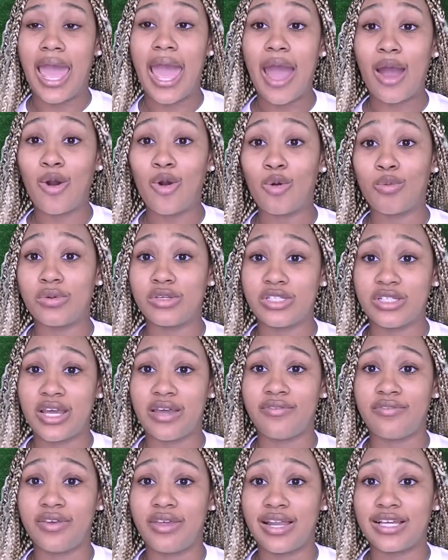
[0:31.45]
at home with
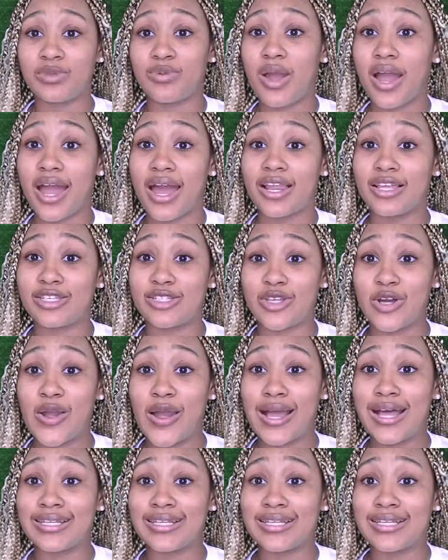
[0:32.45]
GFE. That's where I got to start.